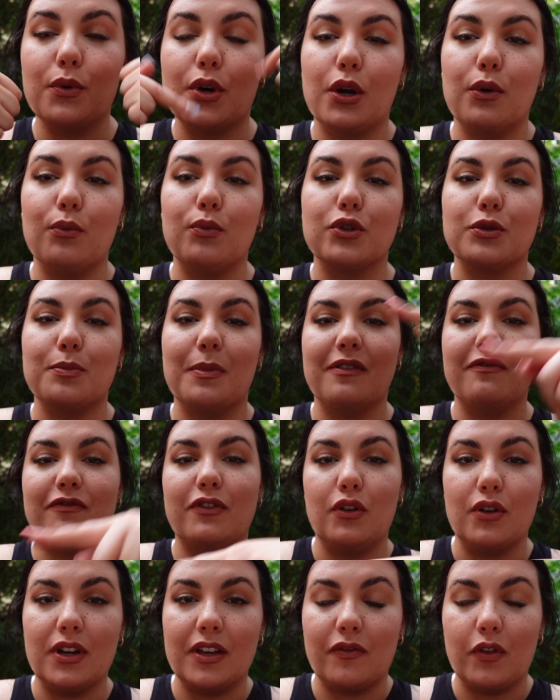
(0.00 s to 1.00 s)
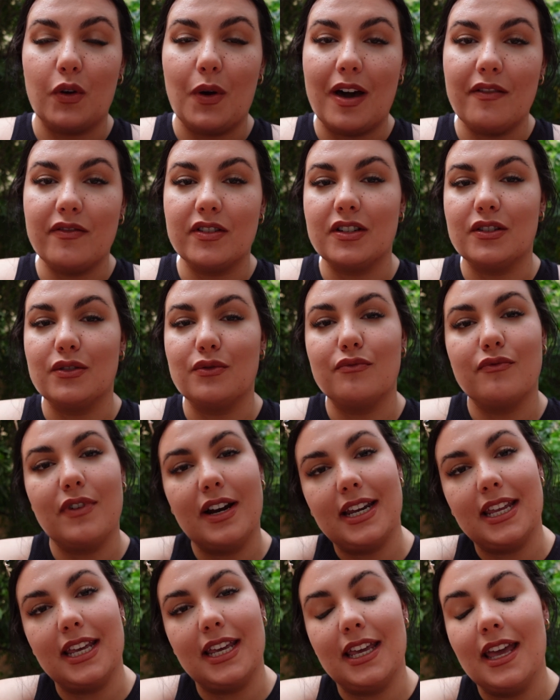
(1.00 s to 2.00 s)
Go and watch my vlog if you haven't done
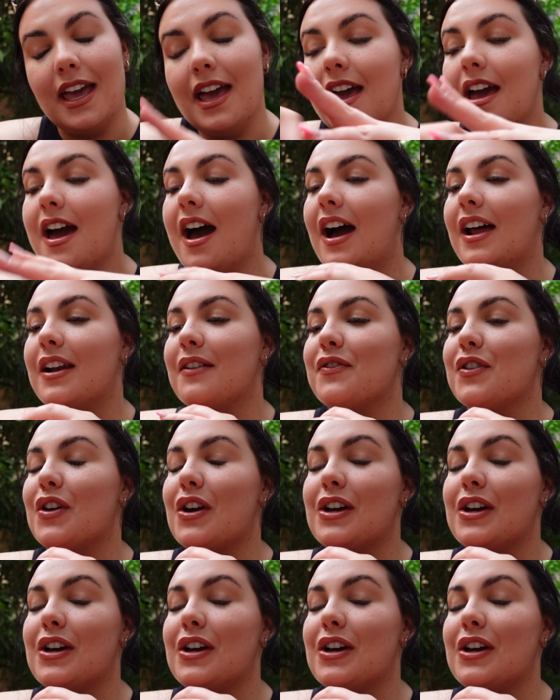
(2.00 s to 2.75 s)
already. I love you